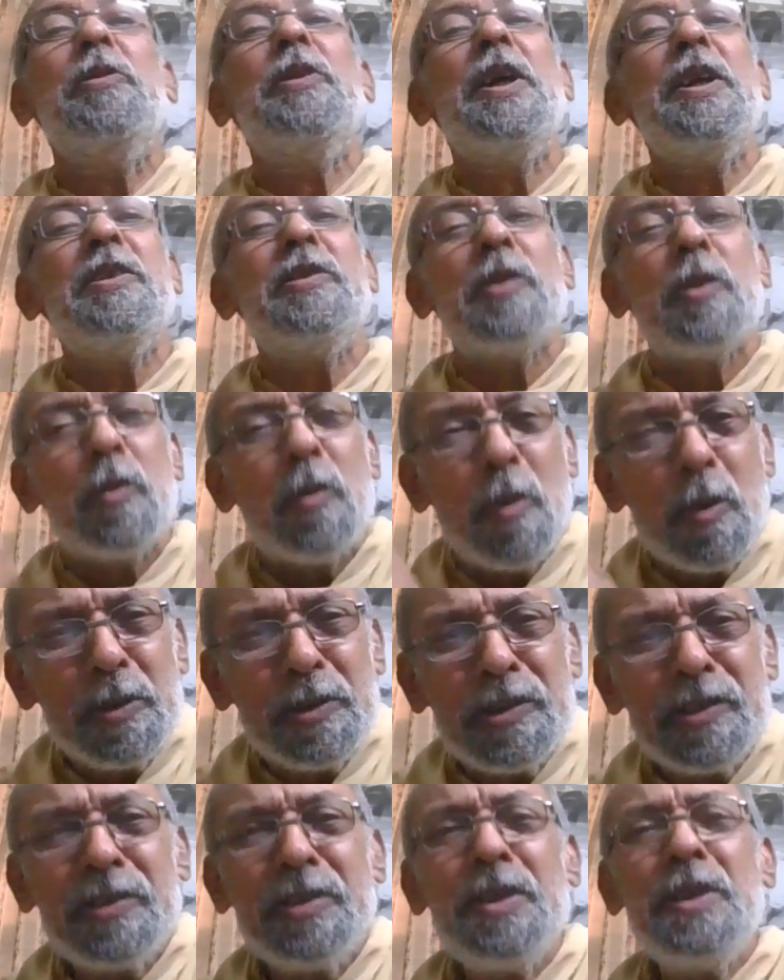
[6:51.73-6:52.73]
there is
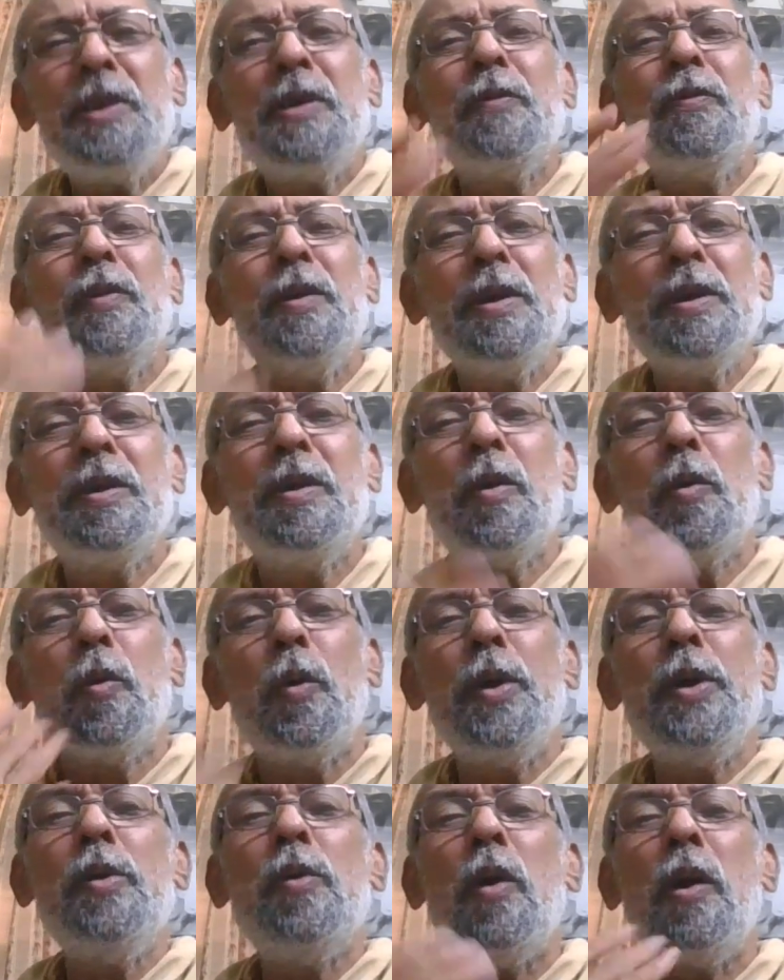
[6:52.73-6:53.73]
constant work
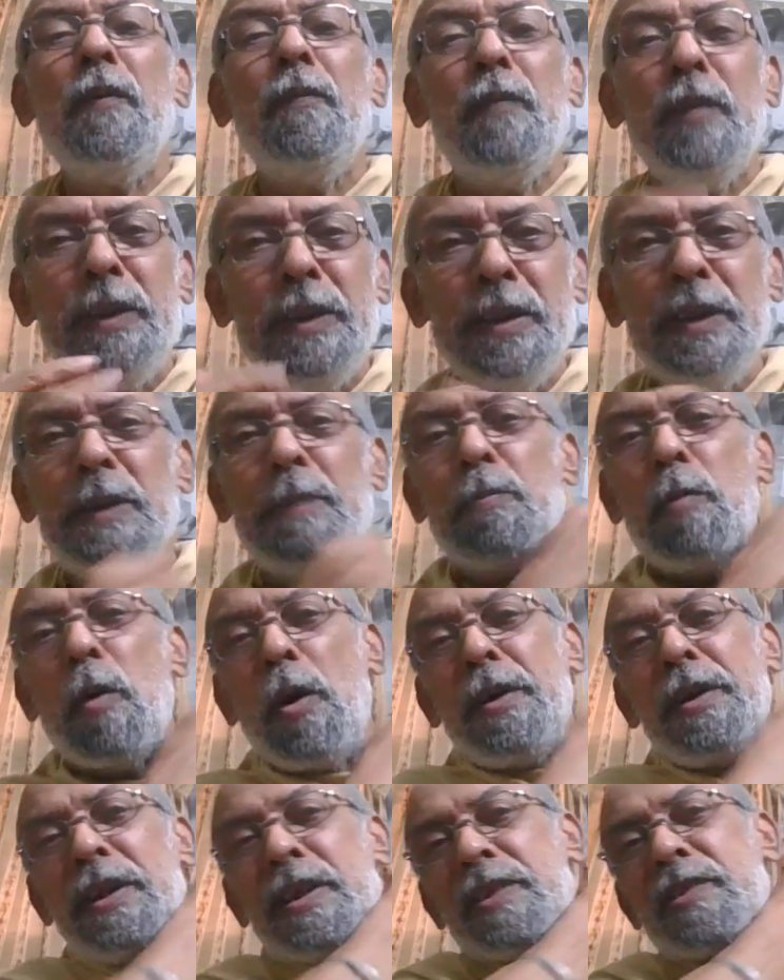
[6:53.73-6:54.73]
going on within the
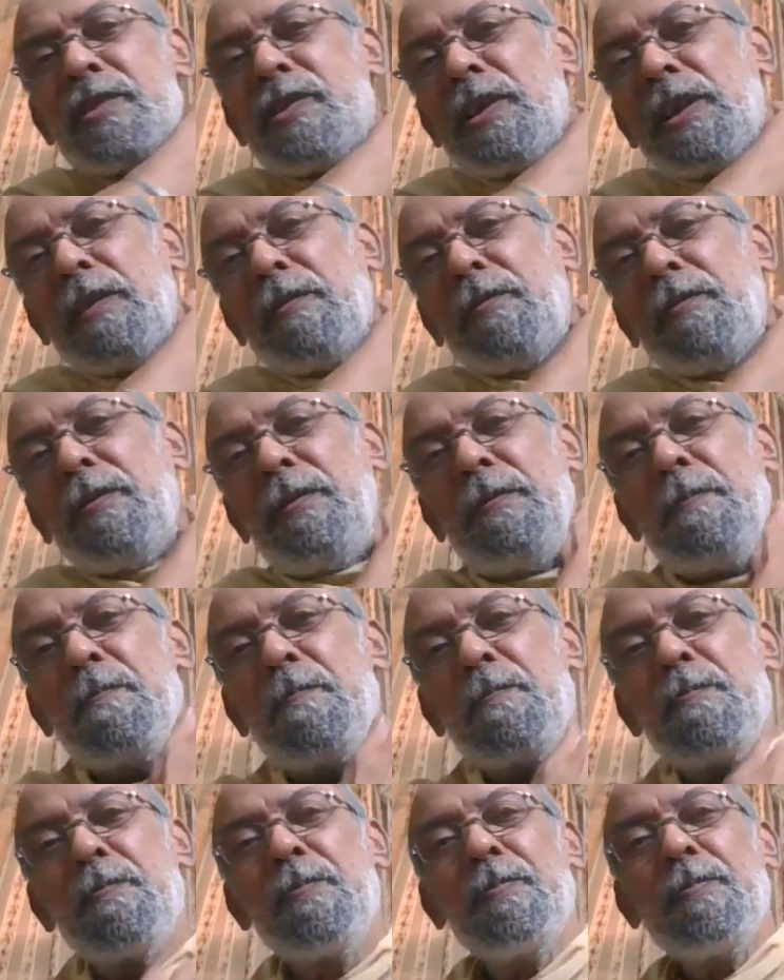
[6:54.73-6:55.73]
body itself
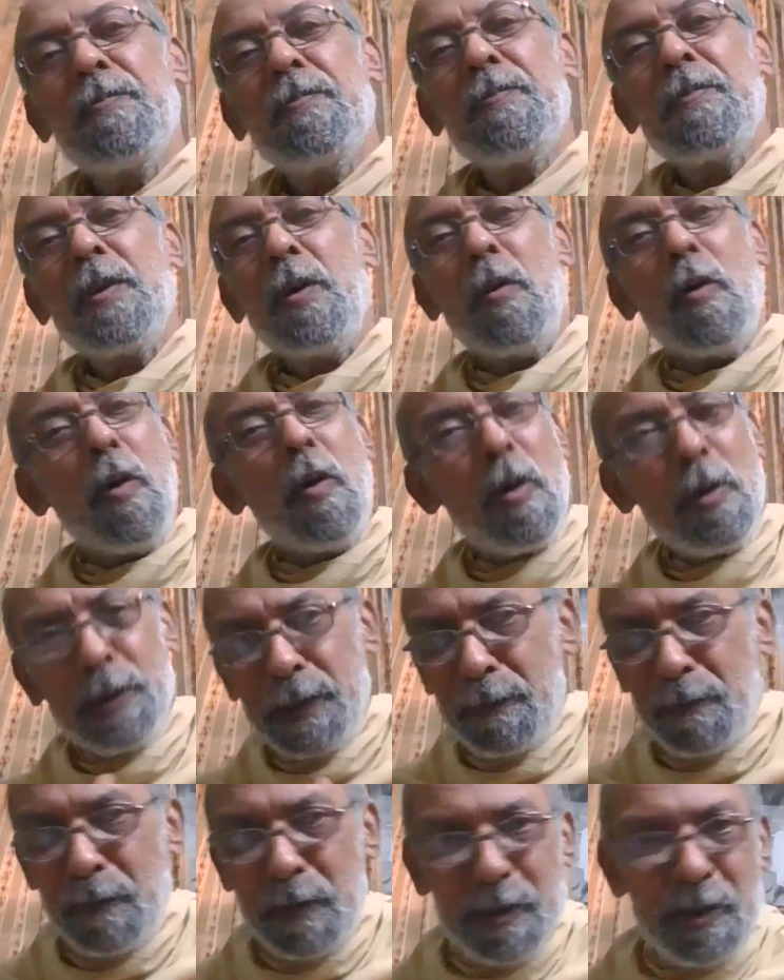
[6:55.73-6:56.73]
all
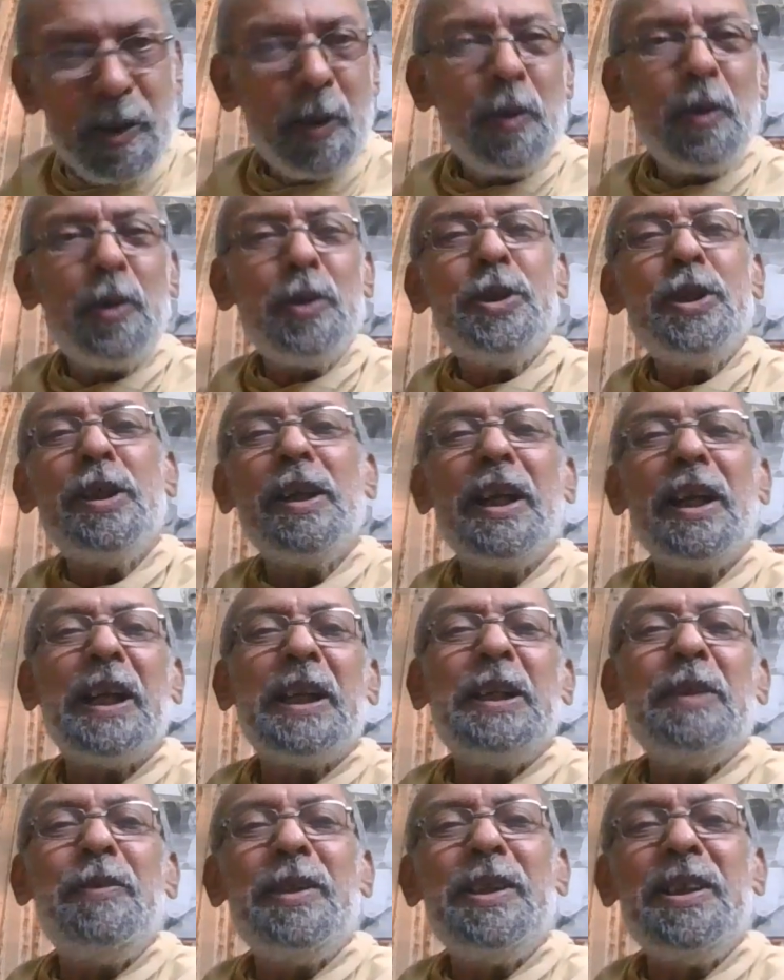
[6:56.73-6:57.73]
the physiological
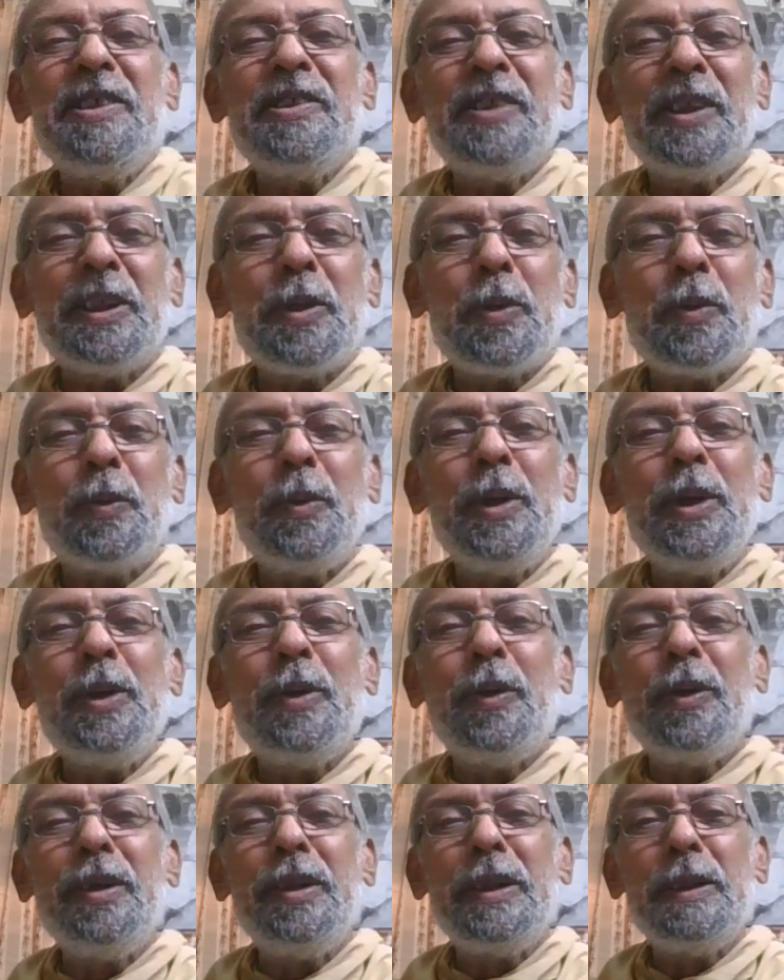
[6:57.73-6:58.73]
activities that are going
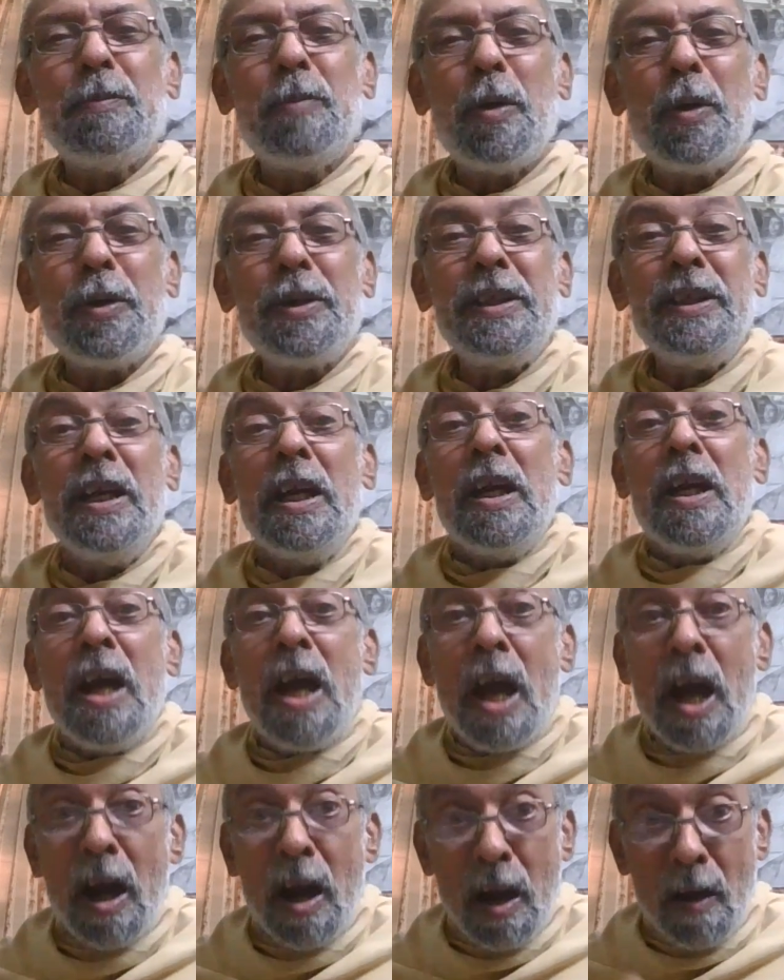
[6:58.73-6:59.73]
on in the body
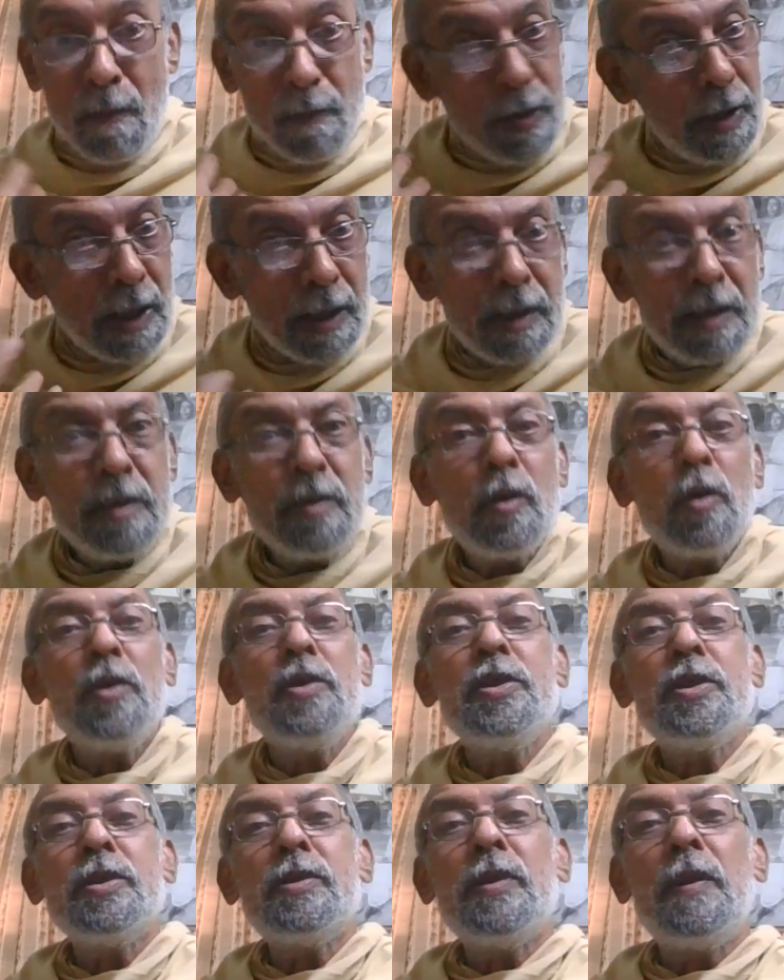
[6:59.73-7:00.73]
we are
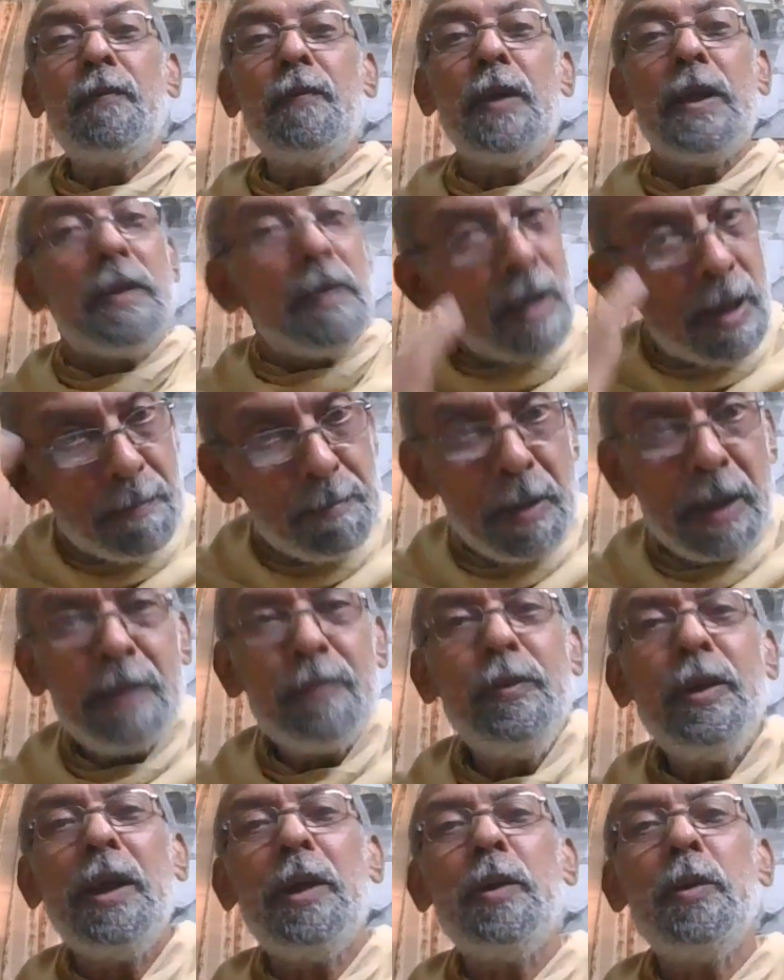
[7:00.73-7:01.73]
unconscious of it
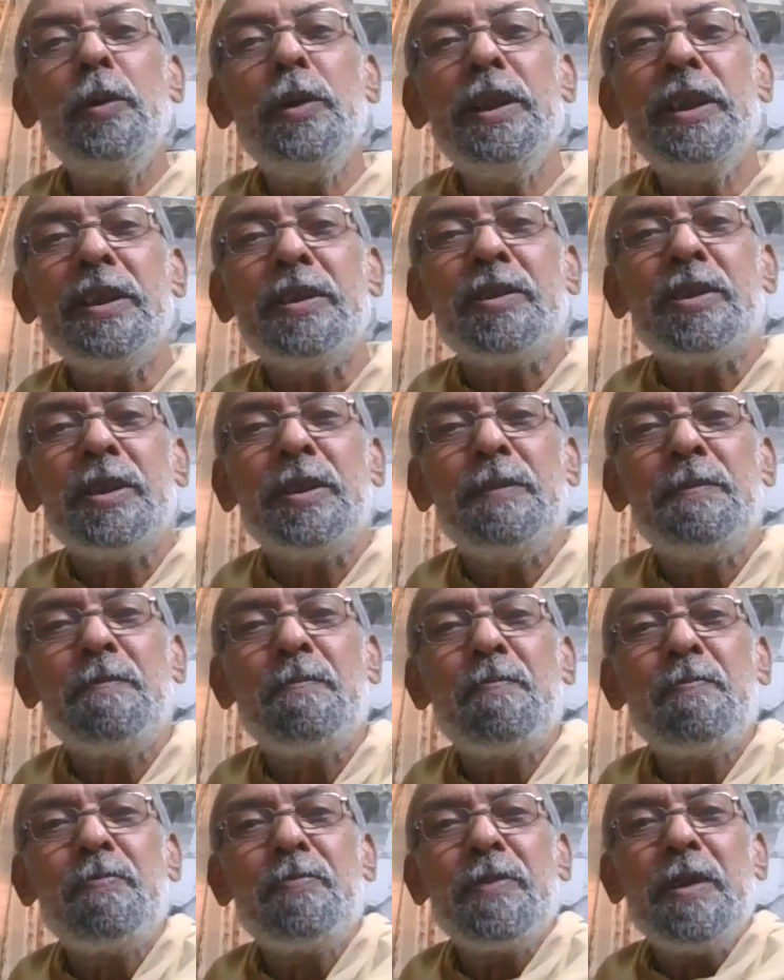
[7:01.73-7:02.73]
but we are doing it
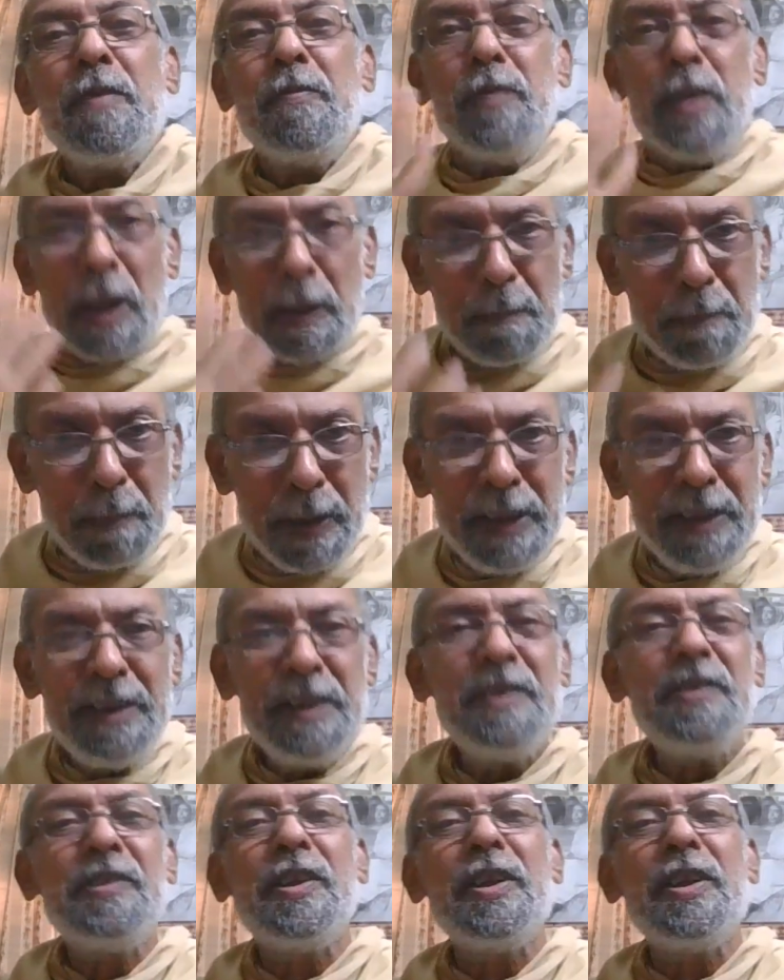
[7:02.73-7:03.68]
we are breathing